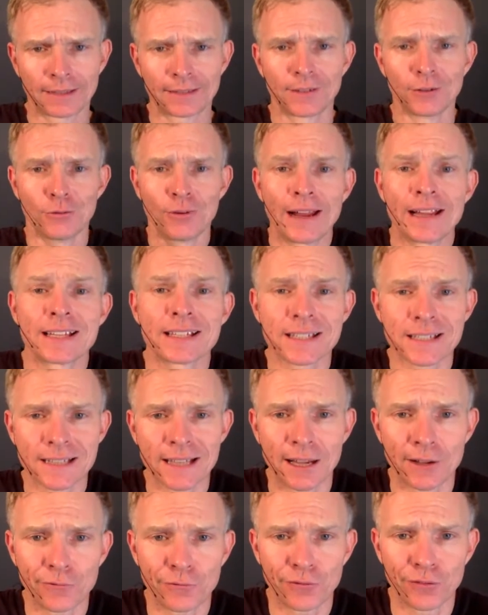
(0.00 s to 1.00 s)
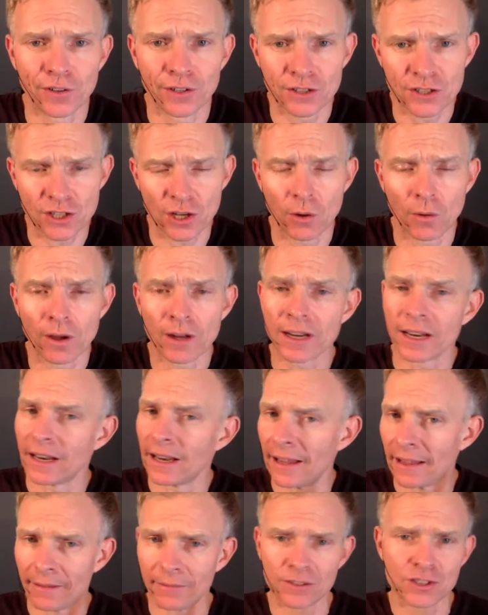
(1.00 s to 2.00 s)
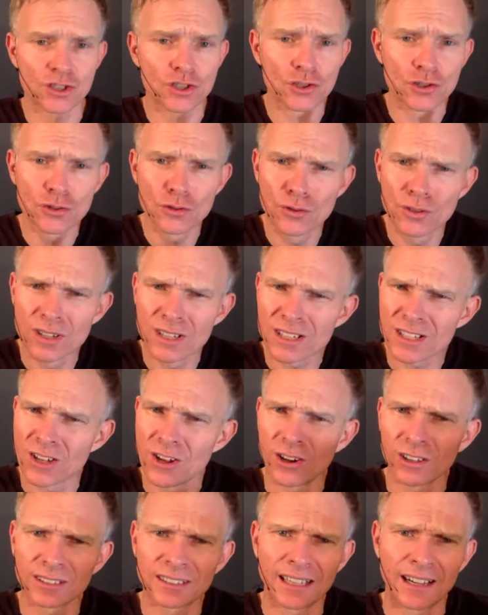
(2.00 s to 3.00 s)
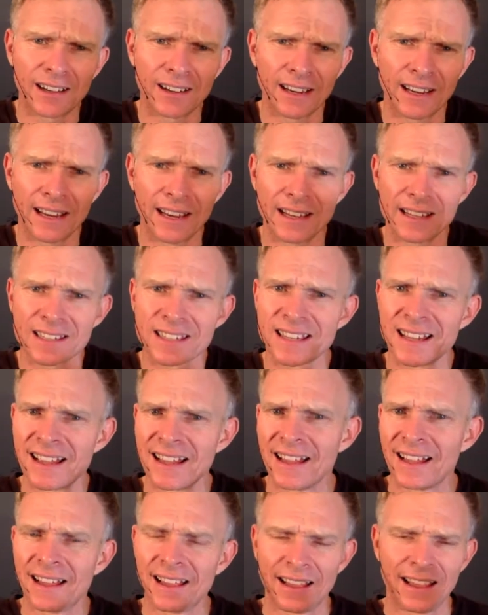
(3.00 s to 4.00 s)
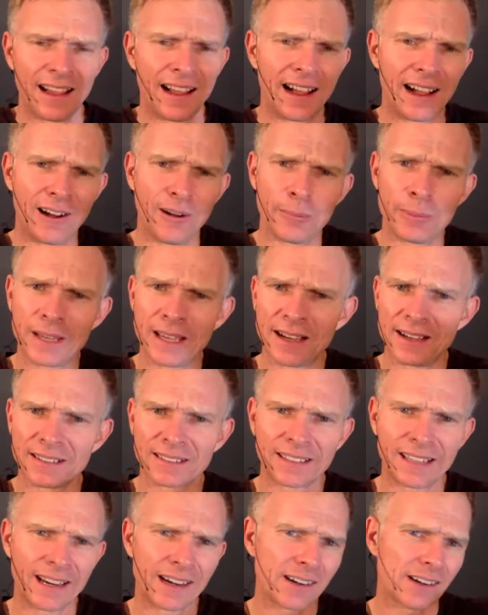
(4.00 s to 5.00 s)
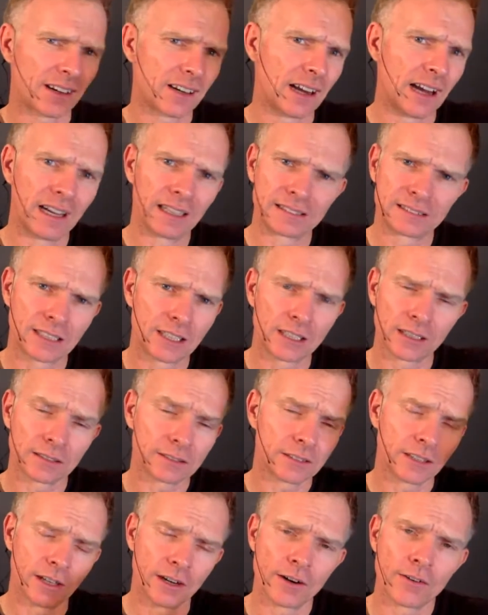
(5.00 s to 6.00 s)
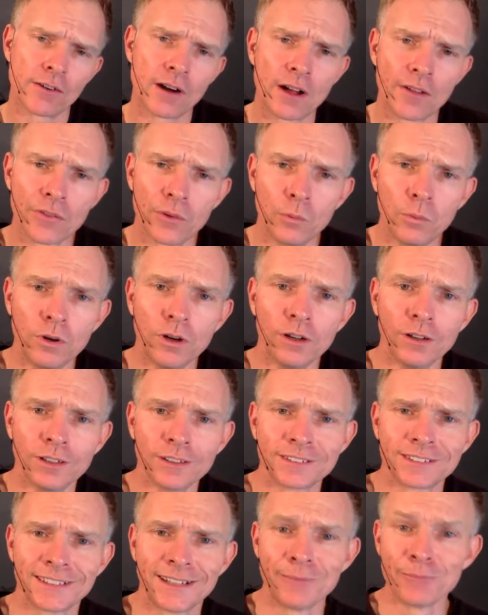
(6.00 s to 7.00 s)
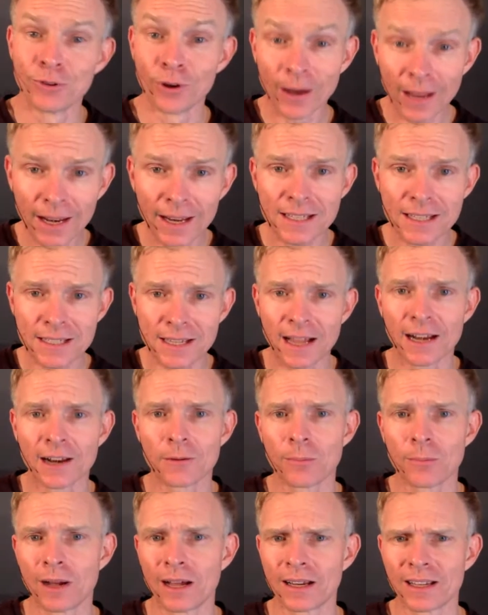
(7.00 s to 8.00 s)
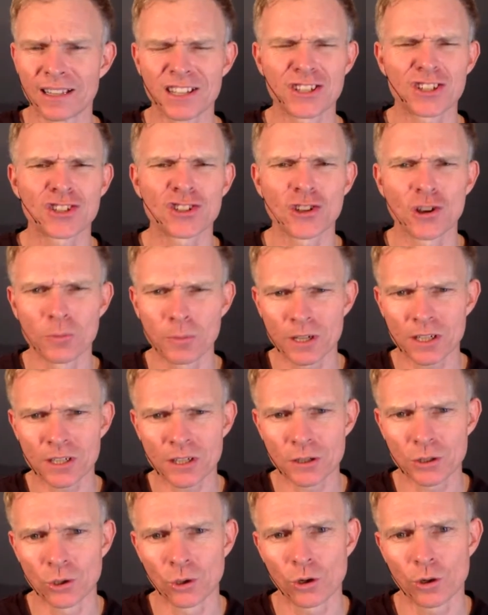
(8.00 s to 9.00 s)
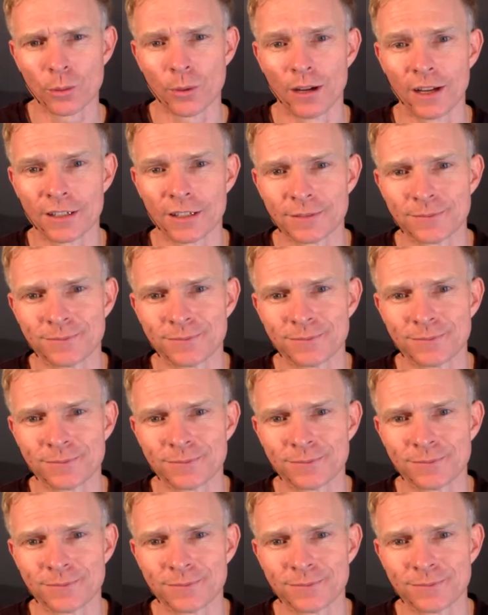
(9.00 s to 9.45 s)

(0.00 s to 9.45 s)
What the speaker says: race stuff and so on. And as soon as lockdown ends, I'll be out there, around the world. I'm really excited about it. There's so much to talk about.